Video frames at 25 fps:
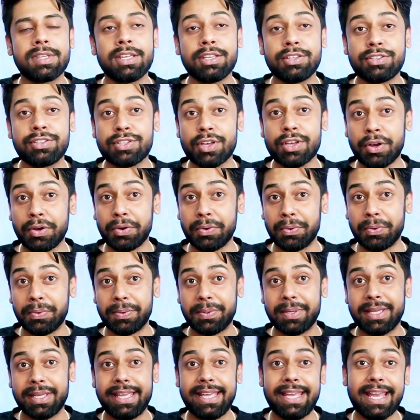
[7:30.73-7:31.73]
So,
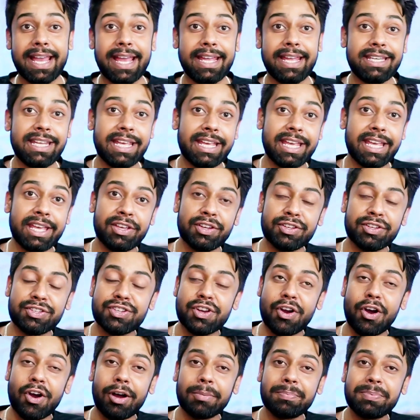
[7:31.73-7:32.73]
AI taking your
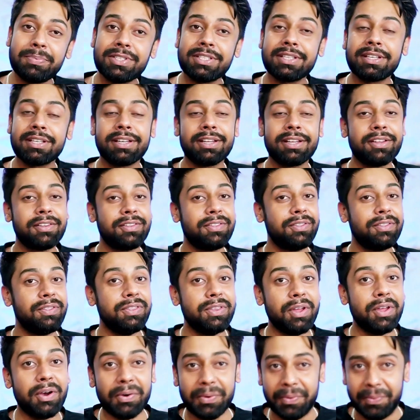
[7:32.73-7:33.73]
jobs?
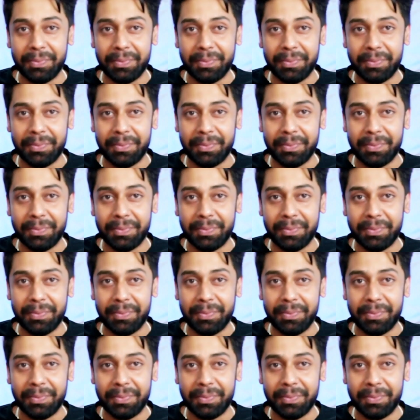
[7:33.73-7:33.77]
No.